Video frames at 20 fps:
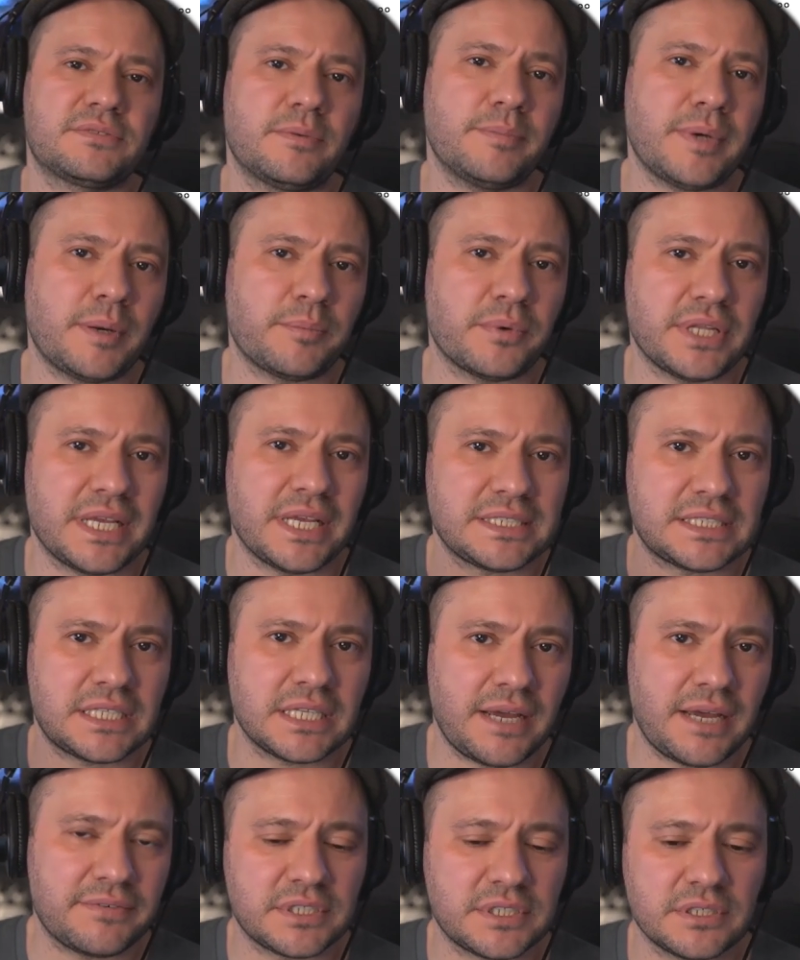remember, they still
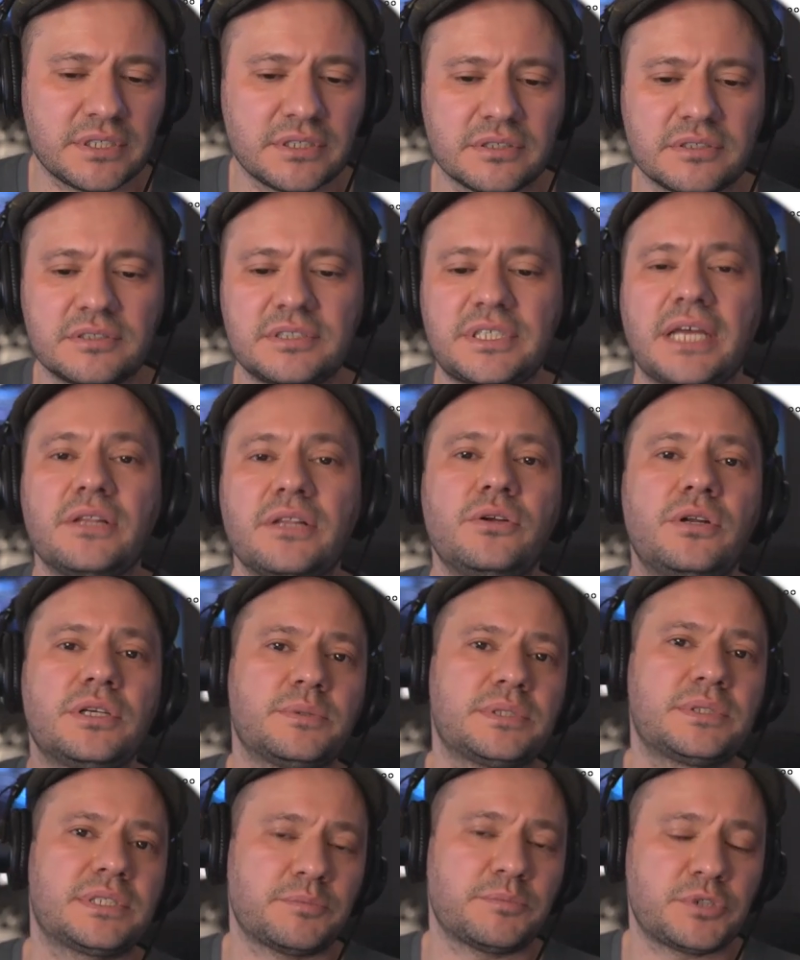have to dilute us
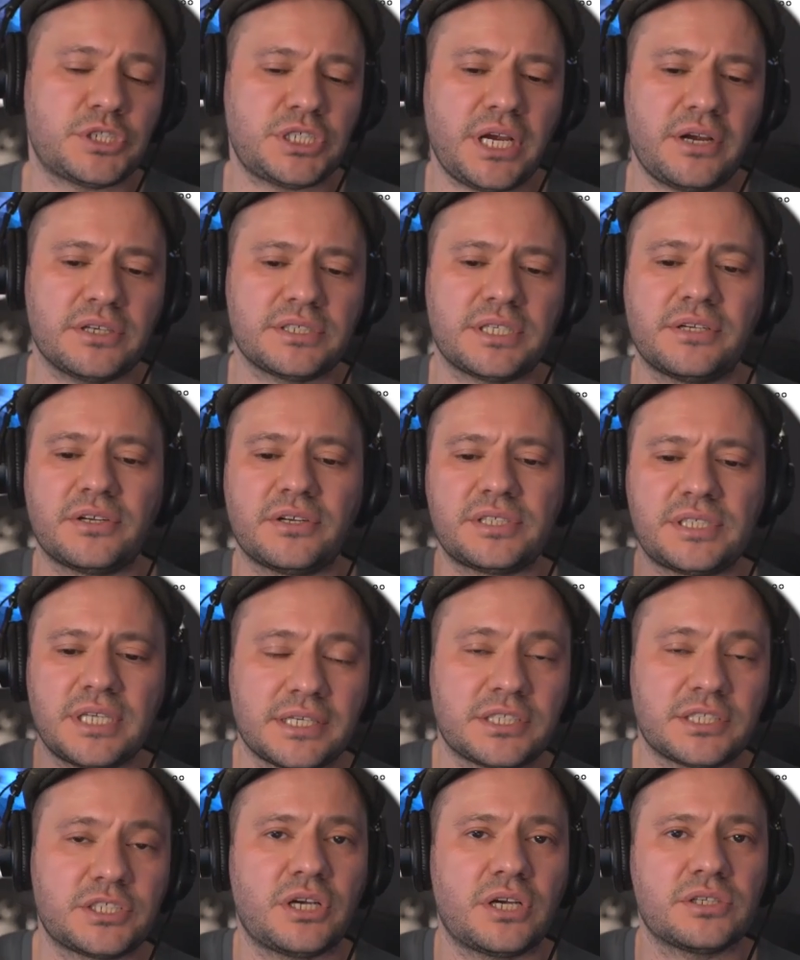with some shares, and they're
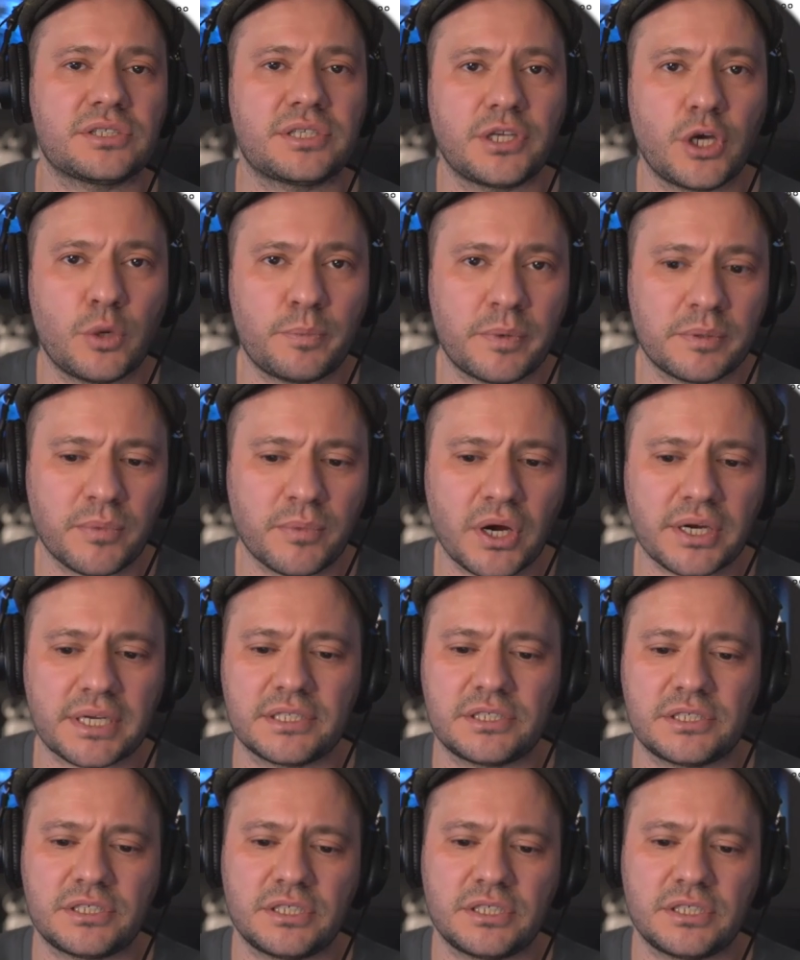selling shares in the open market.